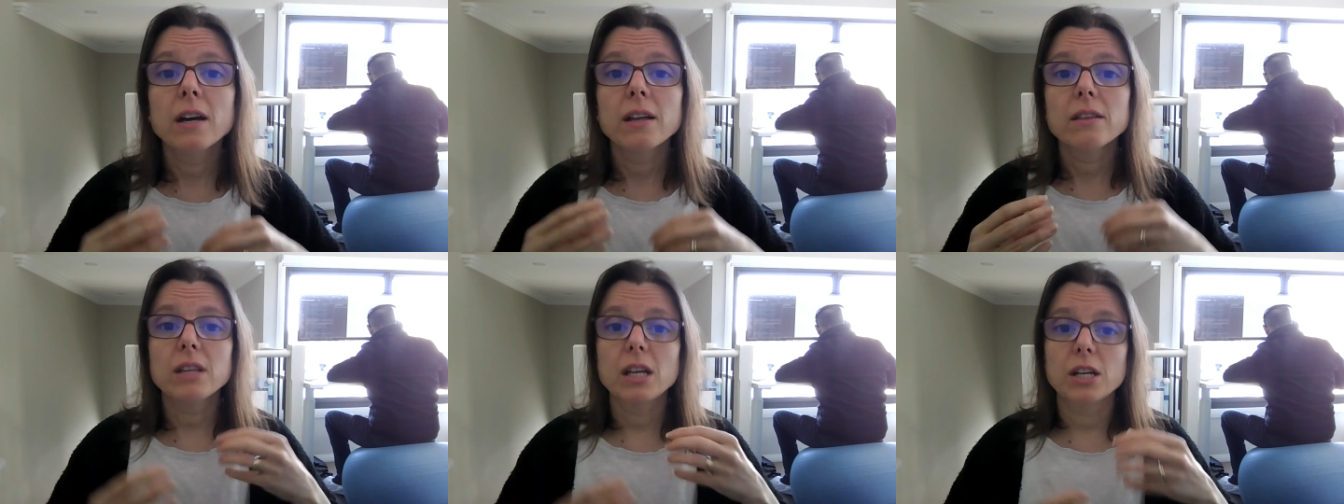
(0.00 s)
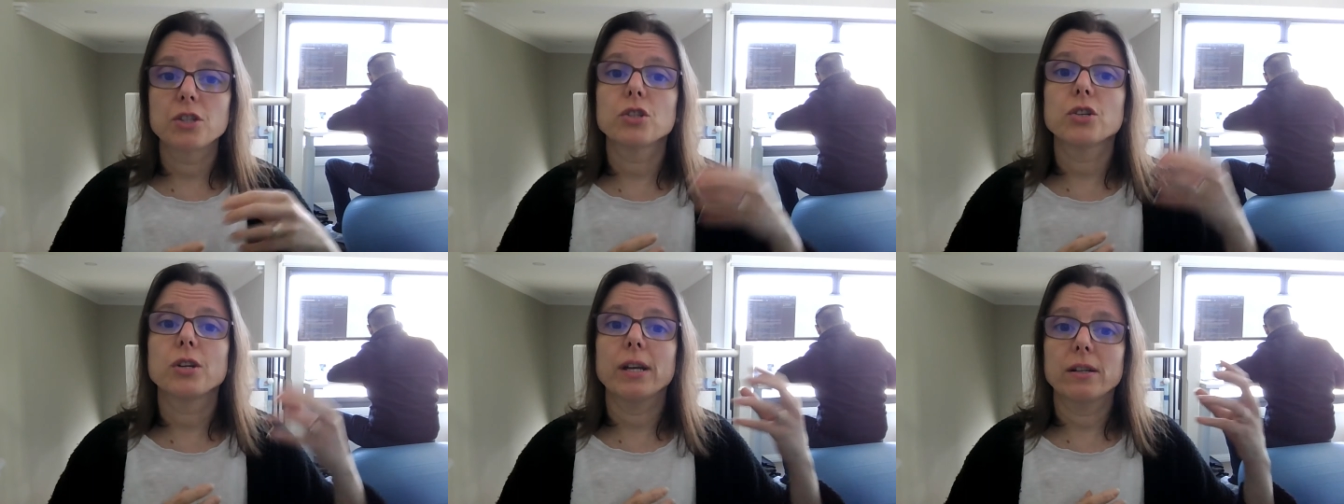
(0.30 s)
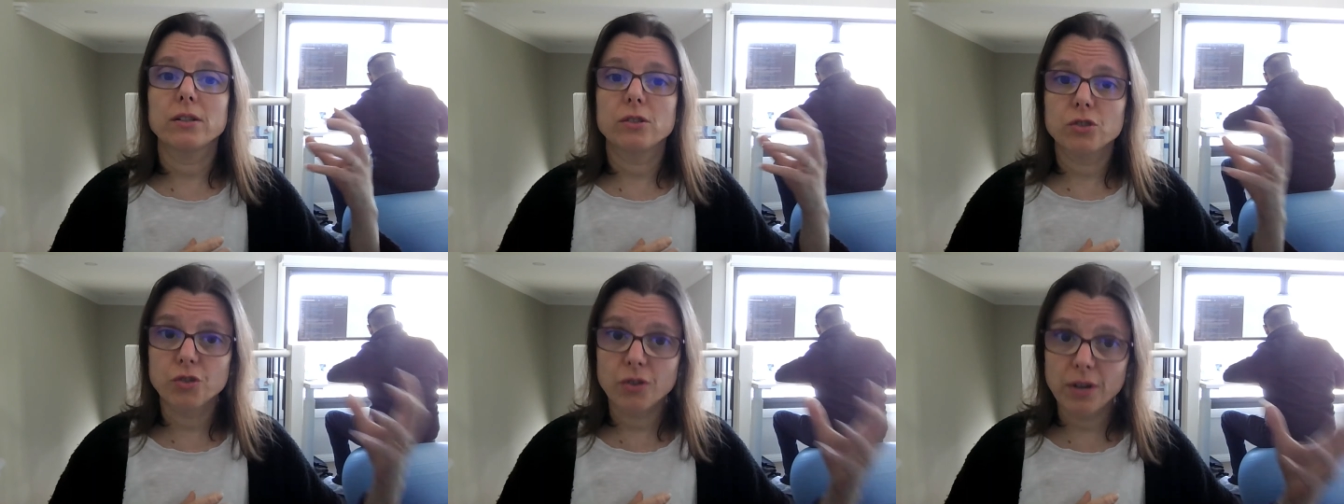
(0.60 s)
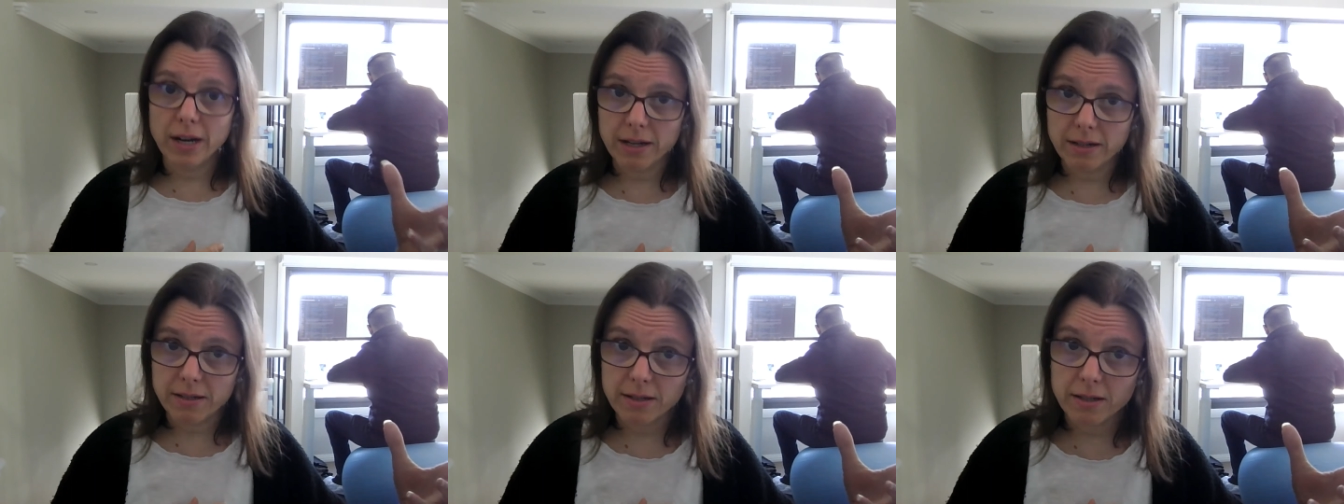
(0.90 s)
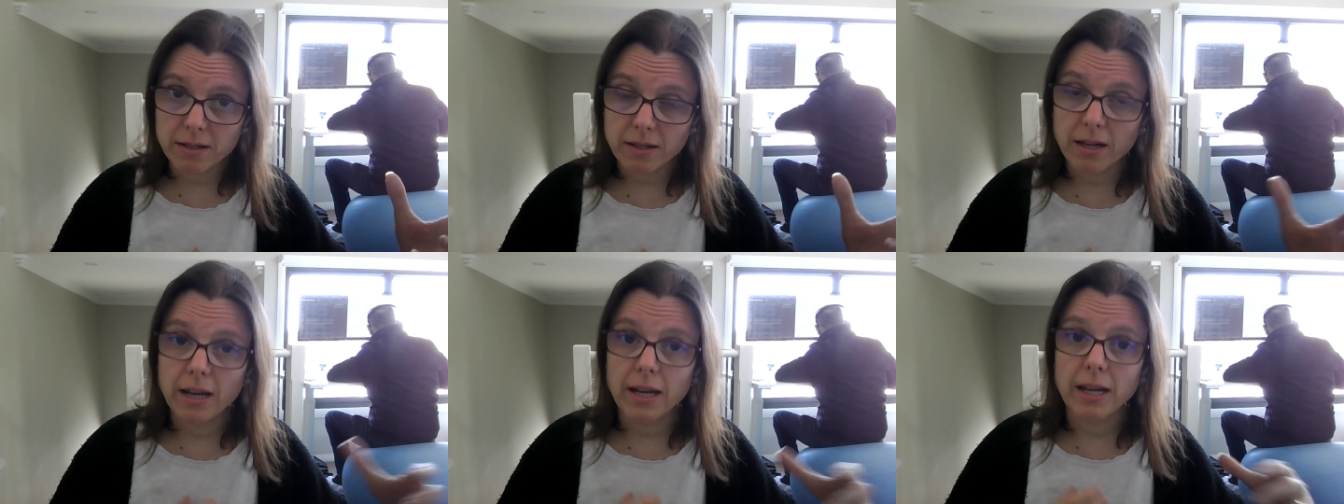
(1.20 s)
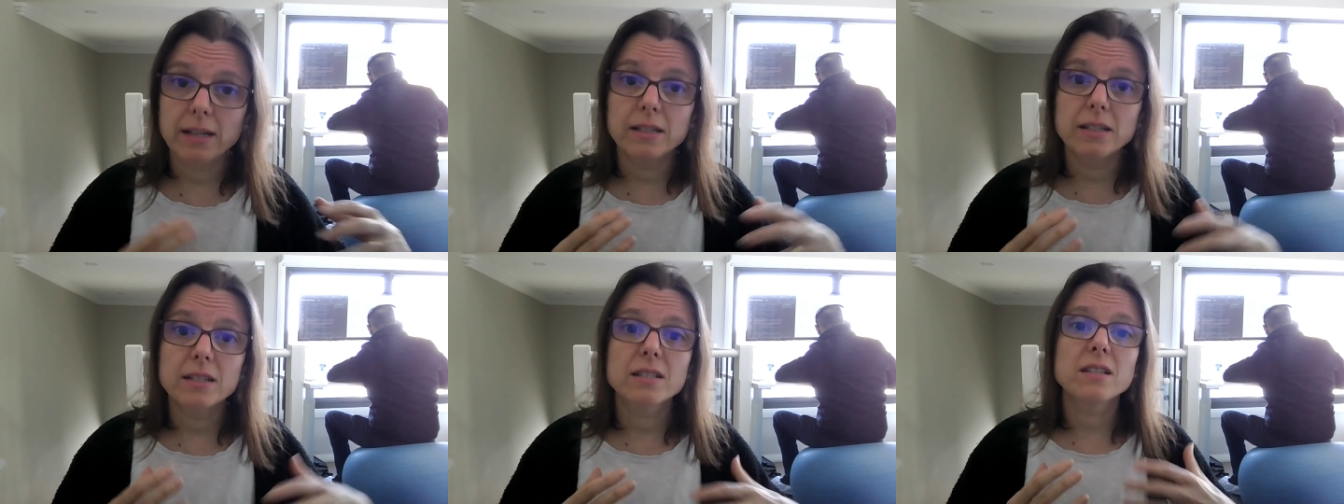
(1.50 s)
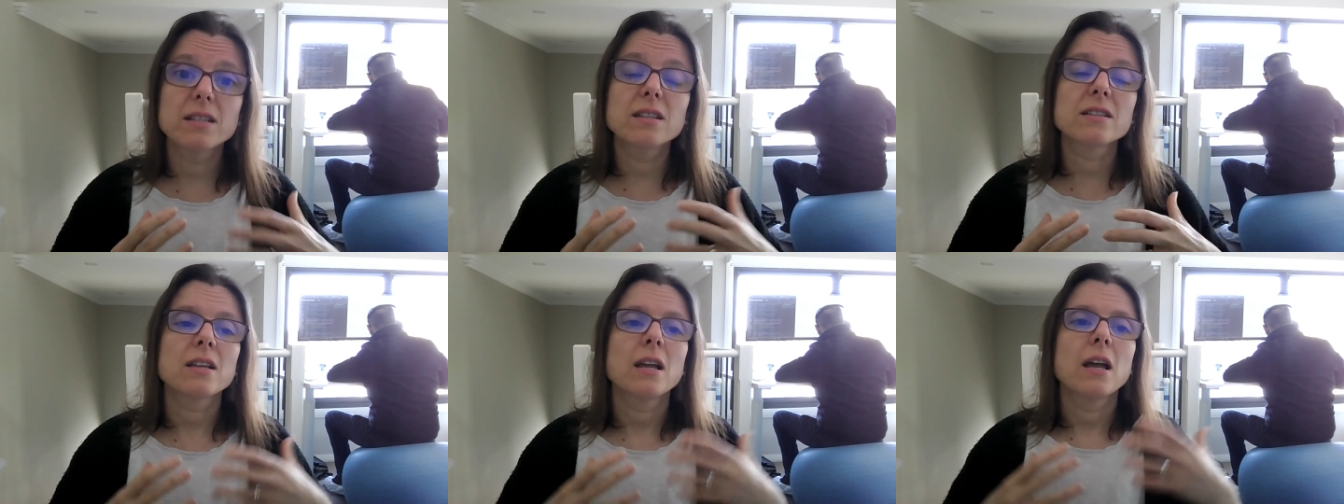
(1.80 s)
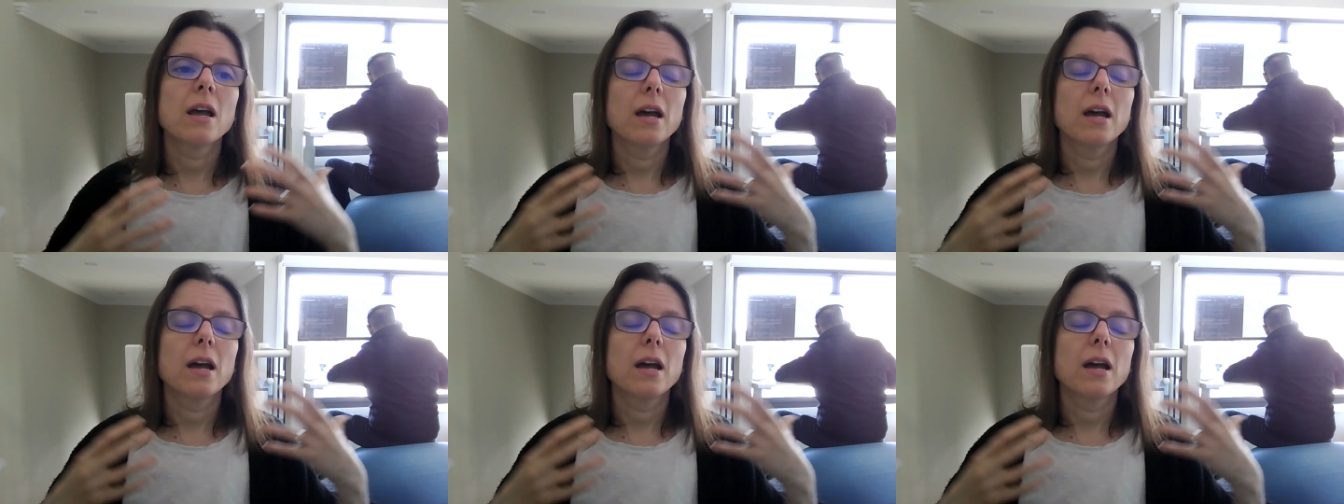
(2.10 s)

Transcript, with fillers: that you can address. And this is